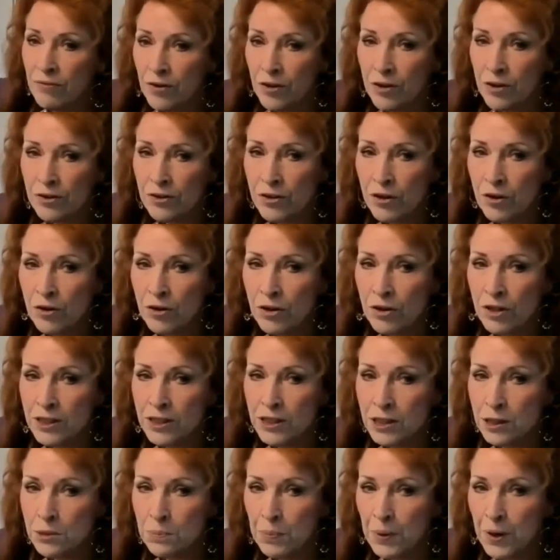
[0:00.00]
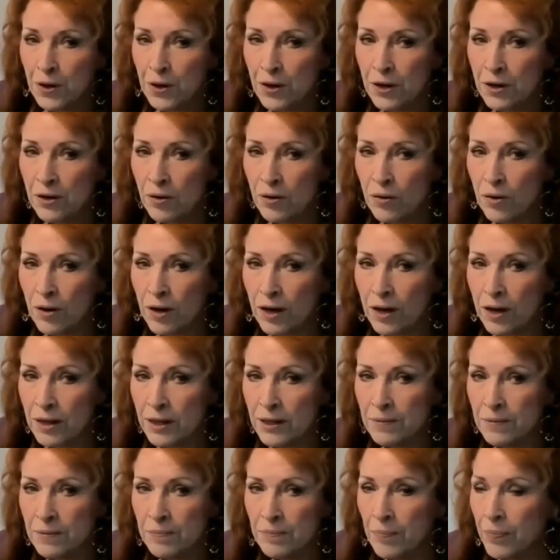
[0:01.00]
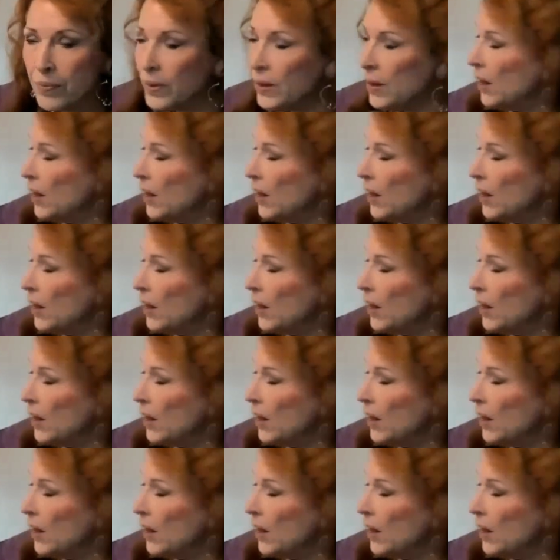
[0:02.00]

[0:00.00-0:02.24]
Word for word: full of the Holy Spirit oil